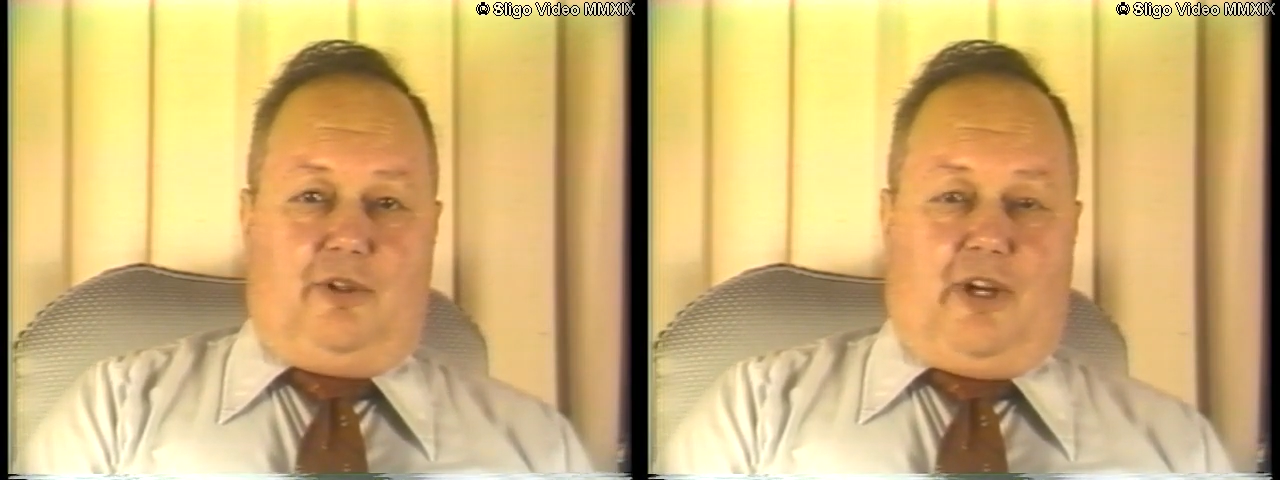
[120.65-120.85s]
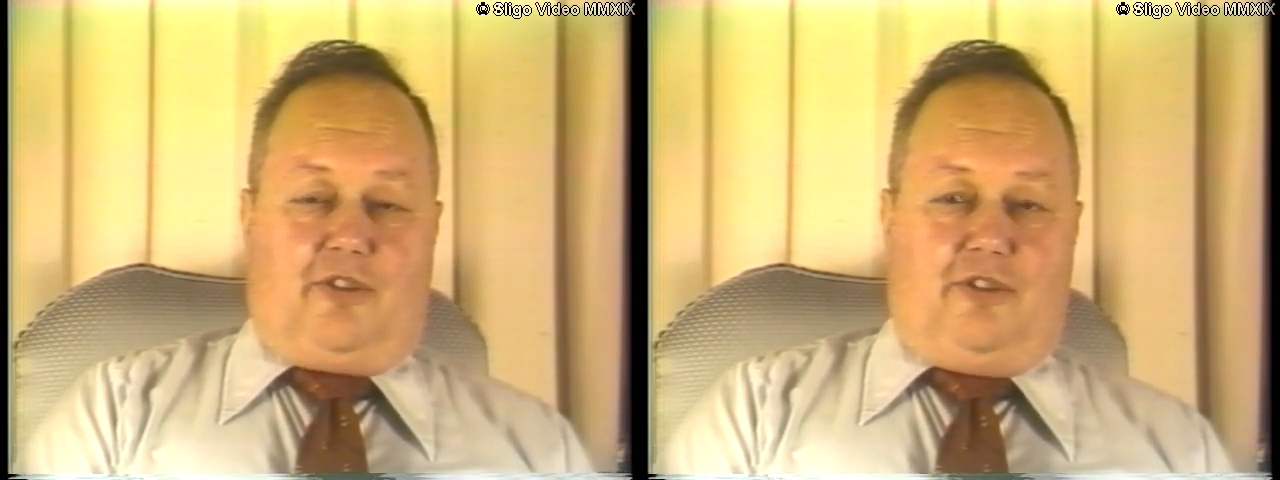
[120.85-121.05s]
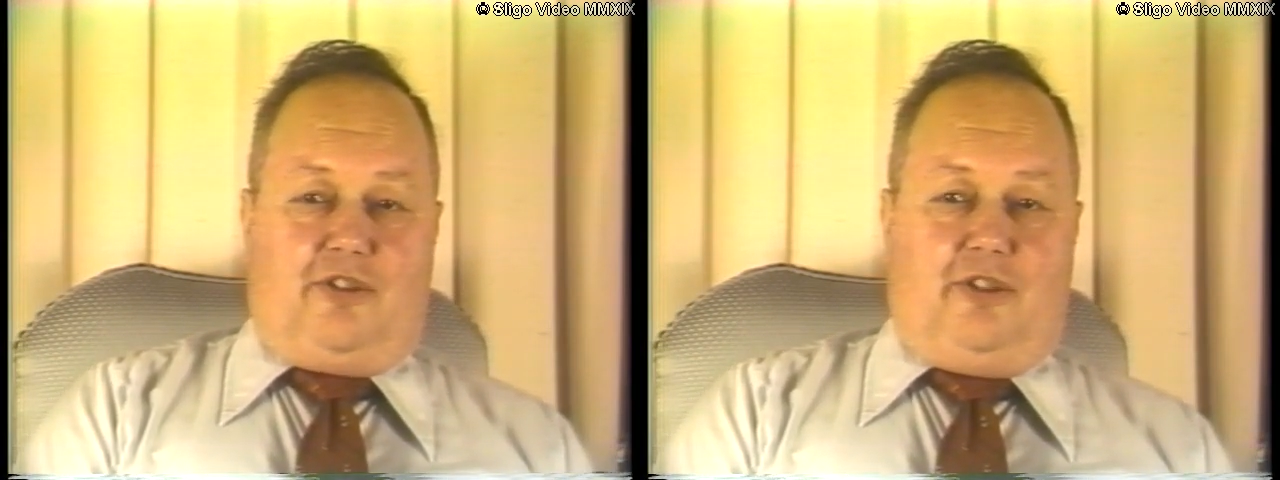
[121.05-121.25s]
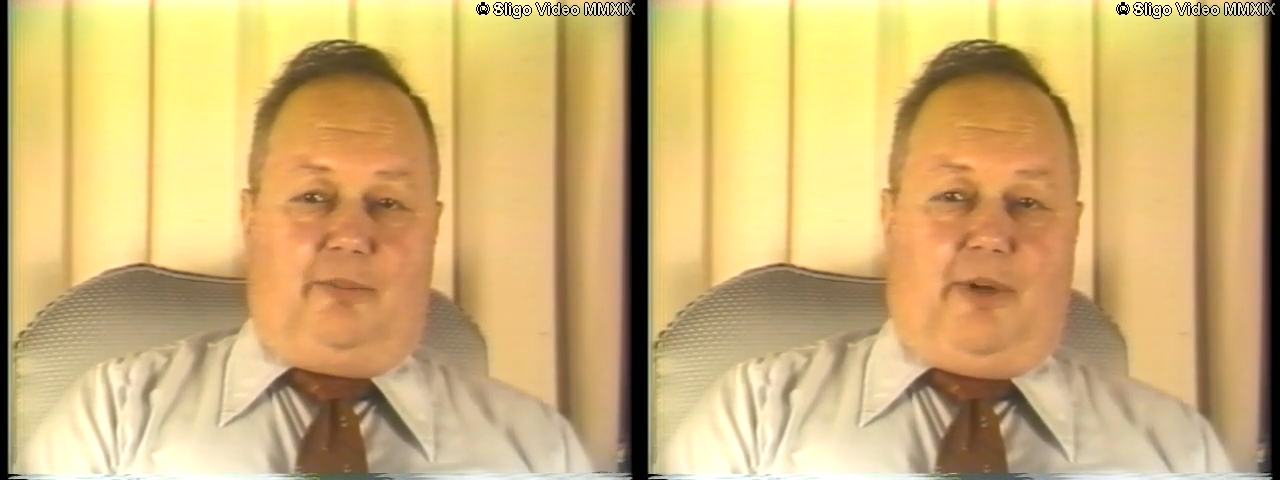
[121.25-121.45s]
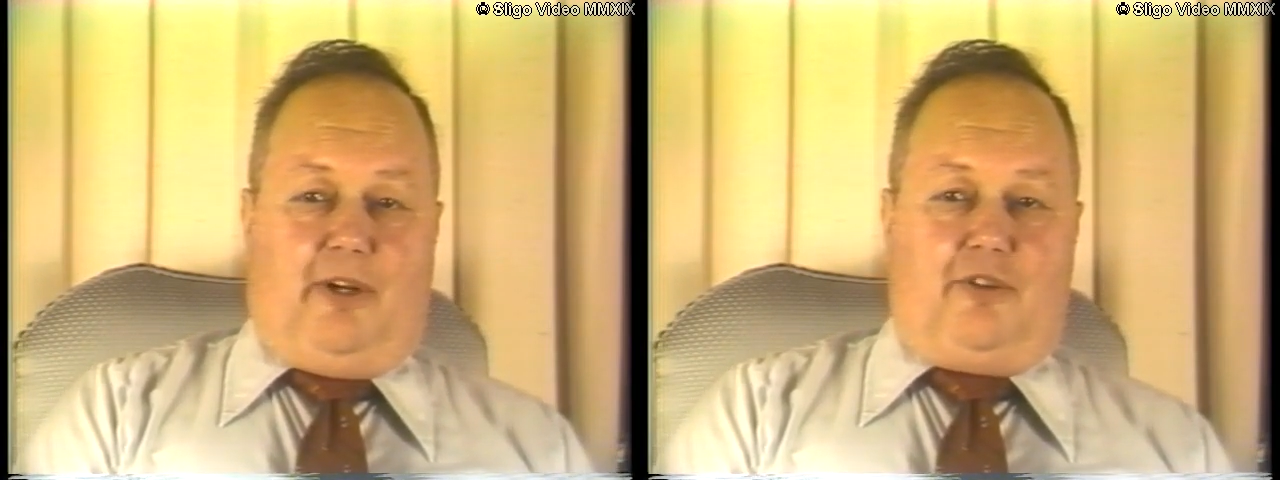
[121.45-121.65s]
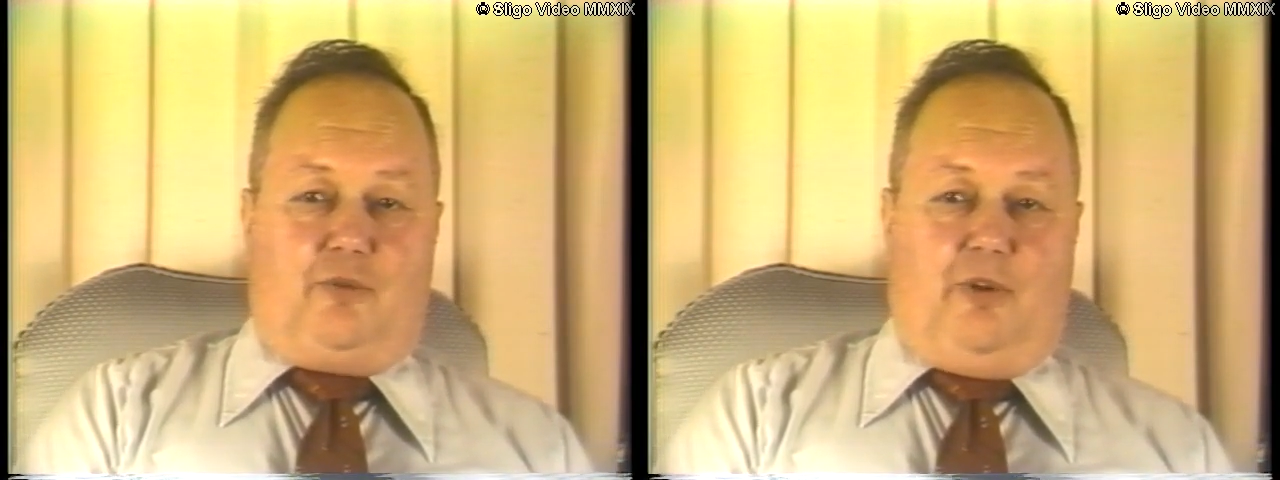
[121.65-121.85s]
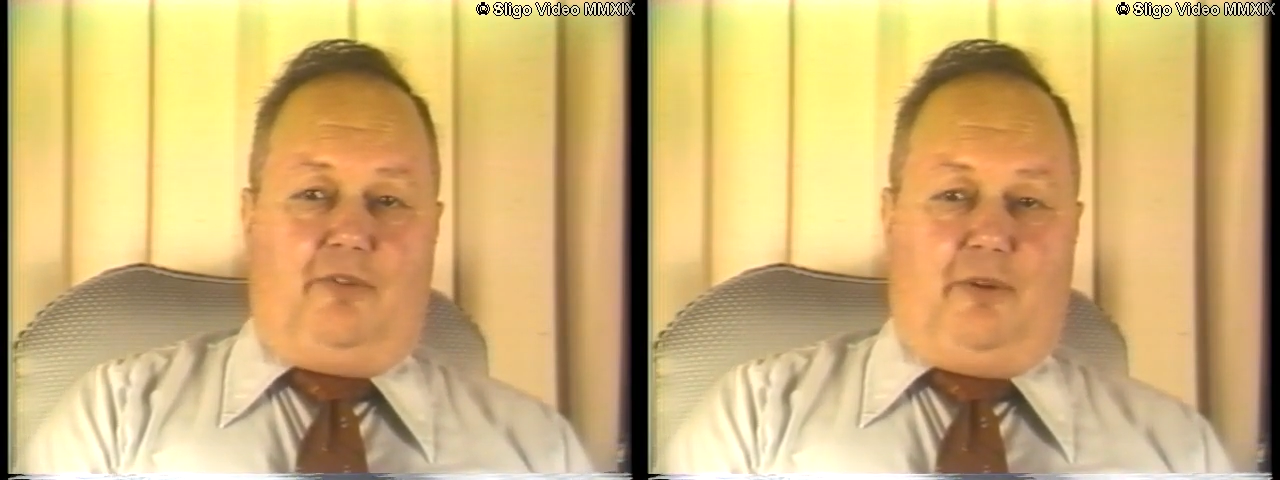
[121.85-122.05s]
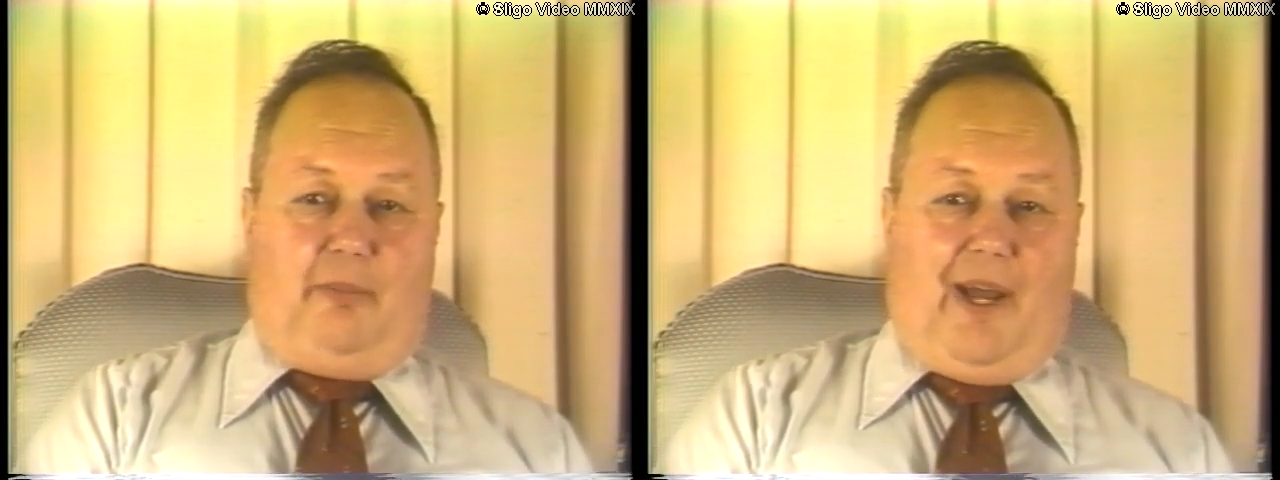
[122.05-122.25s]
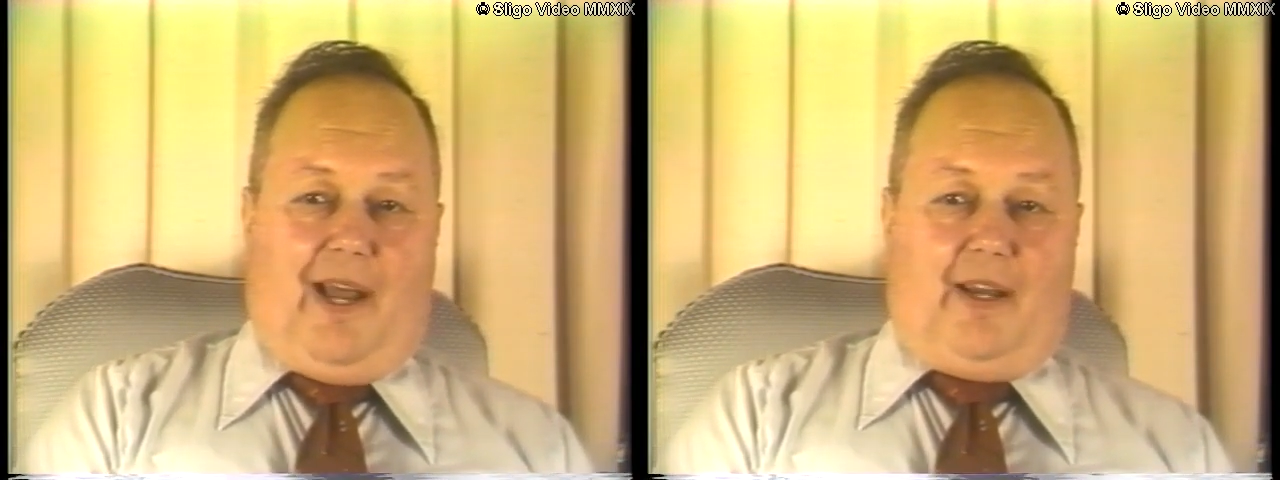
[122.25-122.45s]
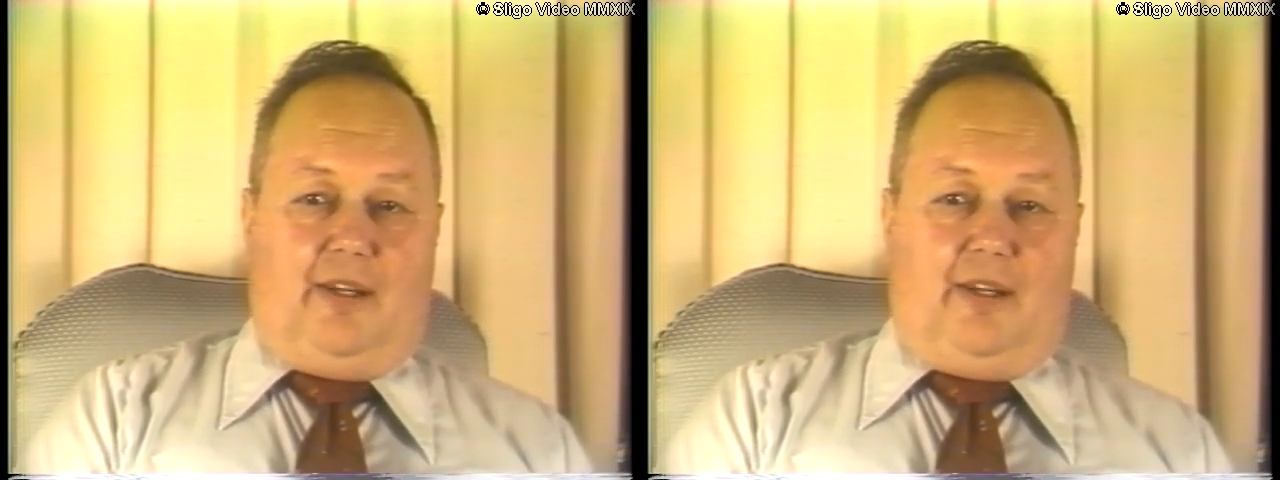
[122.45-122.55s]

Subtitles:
could actually see the pilots waving